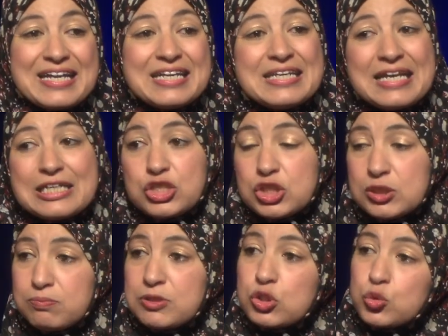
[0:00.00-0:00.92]

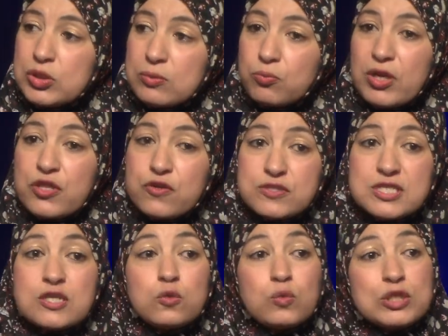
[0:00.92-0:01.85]
connection between brothers
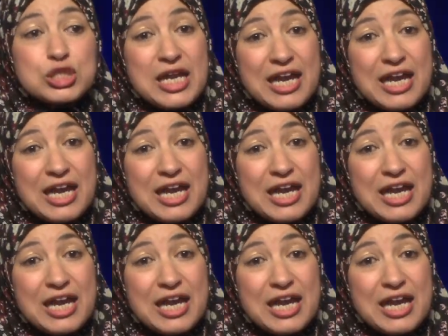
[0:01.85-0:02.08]
in which